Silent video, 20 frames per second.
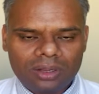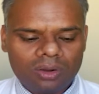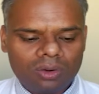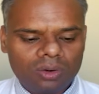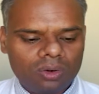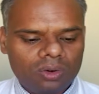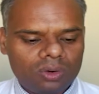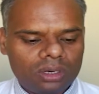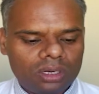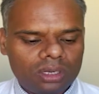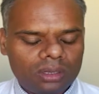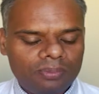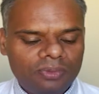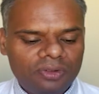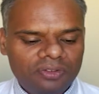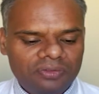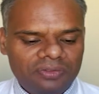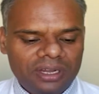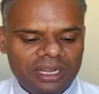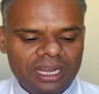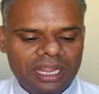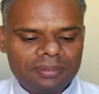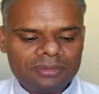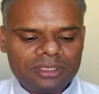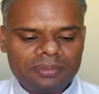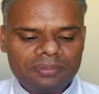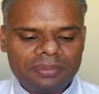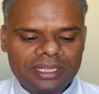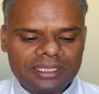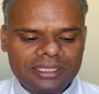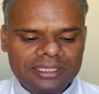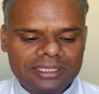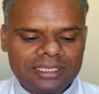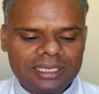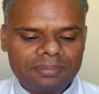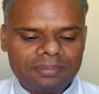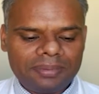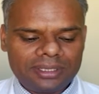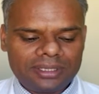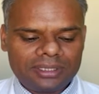or 15
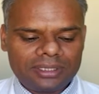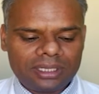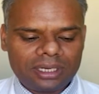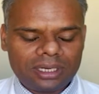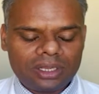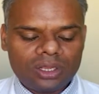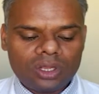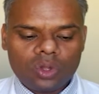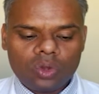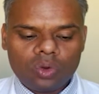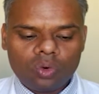mmHg pressure,